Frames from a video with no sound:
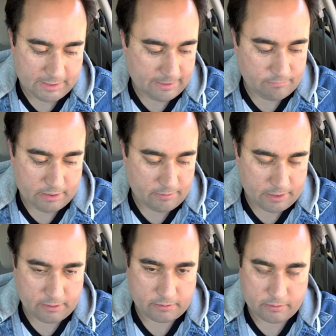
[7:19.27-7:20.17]

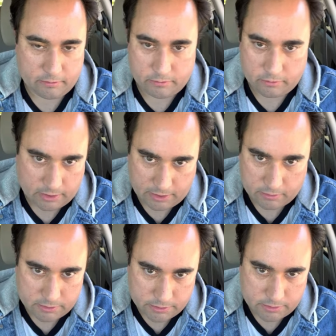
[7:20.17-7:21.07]
maybe going to a
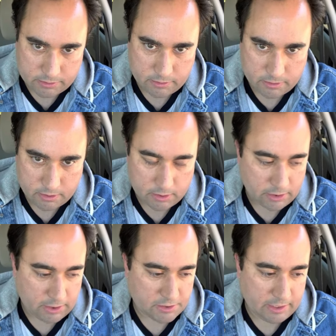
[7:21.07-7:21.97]
college.
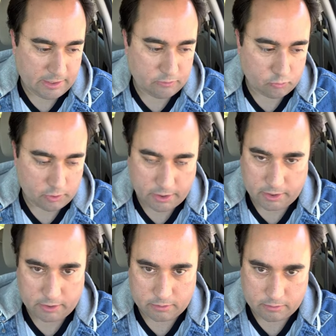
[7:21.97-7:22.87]
It's not
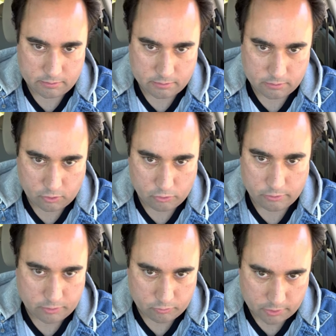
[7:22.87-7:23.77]

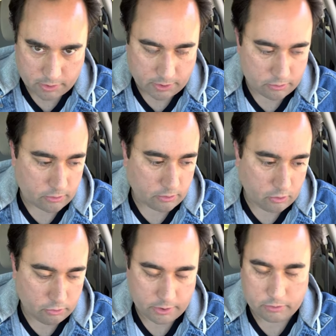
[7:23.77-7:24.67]
only working or
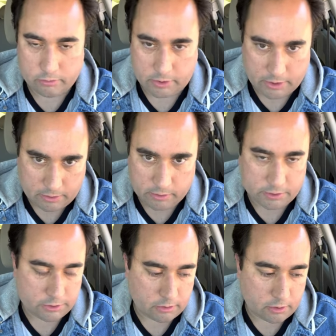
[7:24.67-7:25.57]
only going to
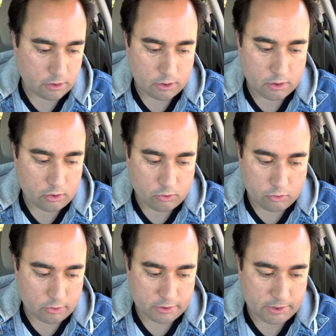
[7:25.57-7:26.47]
college
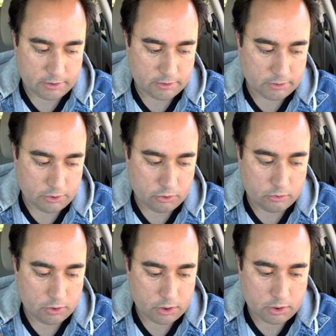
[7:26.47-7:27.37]
or then, you
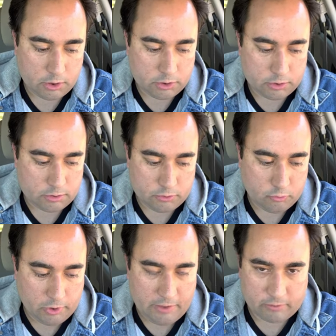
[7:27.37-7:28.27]
know,
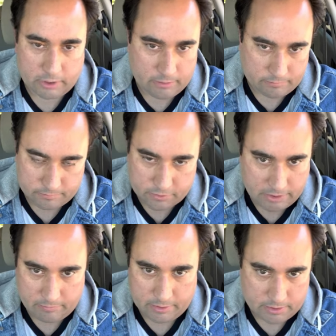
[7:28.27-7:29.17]
whatever I'm
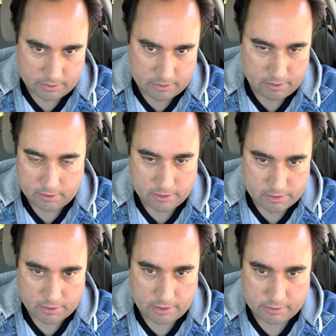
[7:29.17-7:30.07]
claiming is here
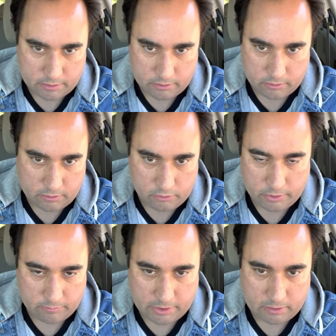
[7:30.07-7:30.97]
is like
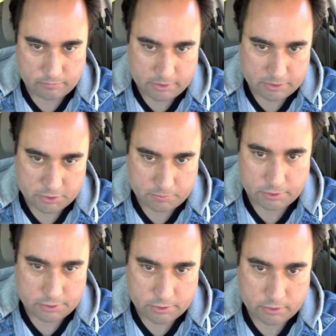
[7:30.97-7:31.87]
going about being
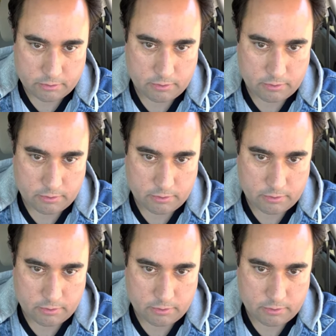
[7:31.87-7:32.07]
spiritual.